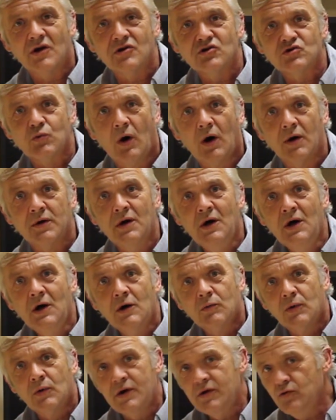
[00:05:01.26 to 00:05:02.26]
where he used a
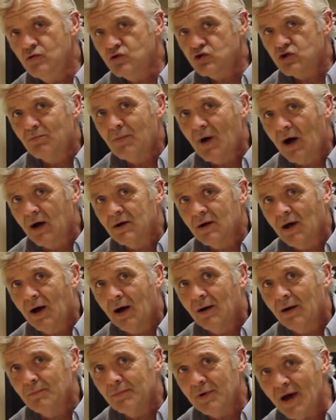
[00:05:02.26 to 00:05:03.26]
mylar blanket
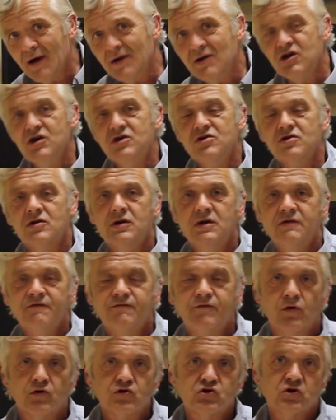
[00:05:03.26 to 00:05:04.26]
and he forced some
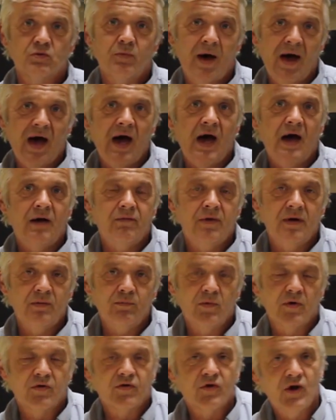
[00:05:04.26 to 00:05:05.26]
air in with an air
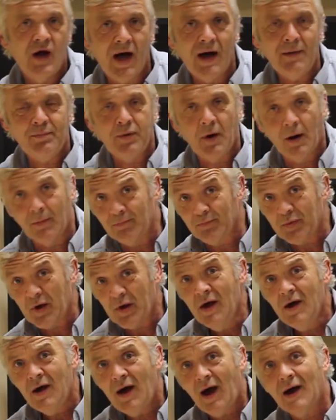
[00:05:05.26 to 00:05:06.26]
pump and it
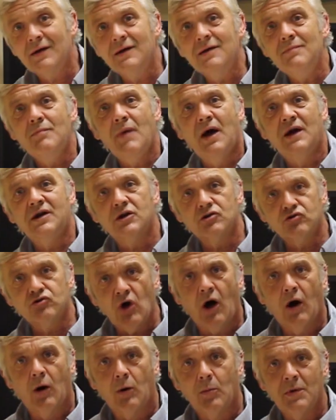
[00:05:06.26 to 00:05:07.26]
made a dome. Now
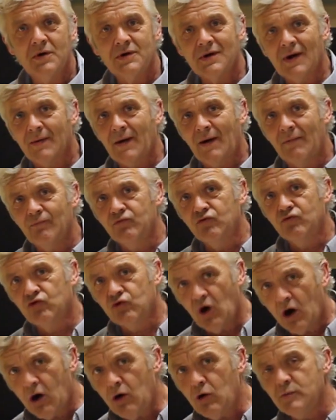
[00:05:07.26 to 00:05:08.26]
that dome is going
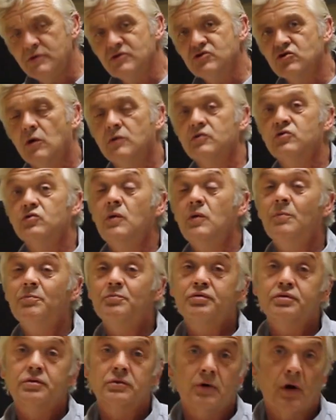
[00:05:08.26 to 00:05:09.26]
to
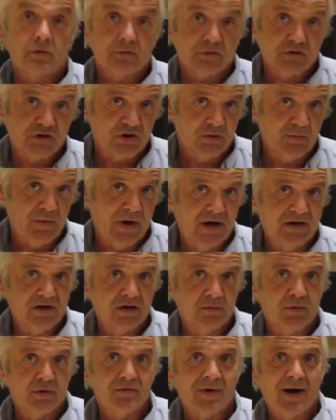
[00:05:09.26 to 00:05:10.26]
approximate a parabola but
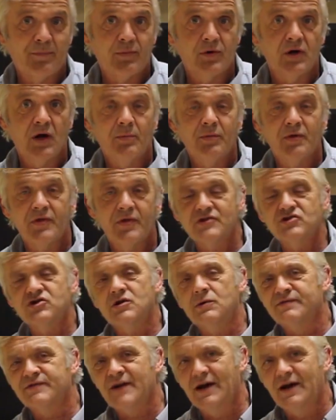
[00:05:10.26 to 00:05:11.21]
then so are flat sheets.